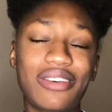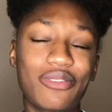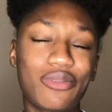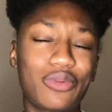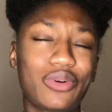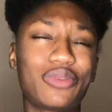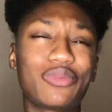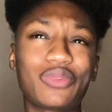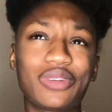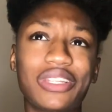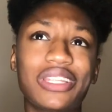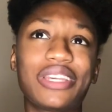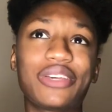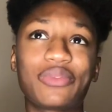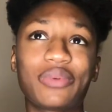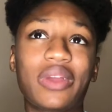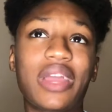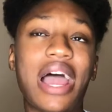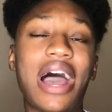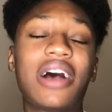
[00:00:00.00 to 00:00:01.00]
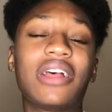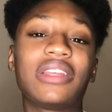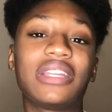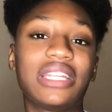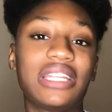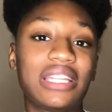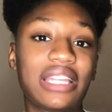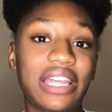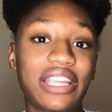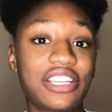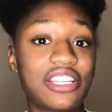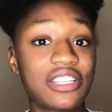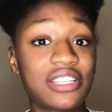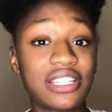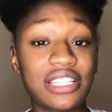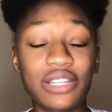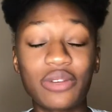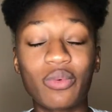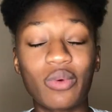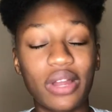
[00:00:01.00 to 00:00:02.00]
when really in reality they
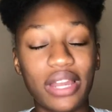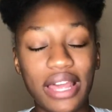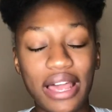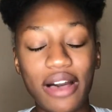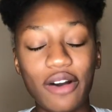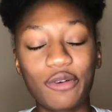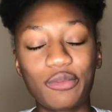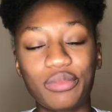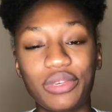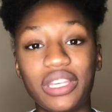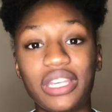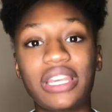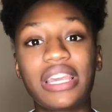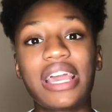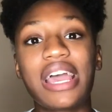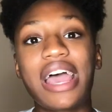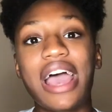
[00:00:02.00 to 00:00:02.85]
did want to help me.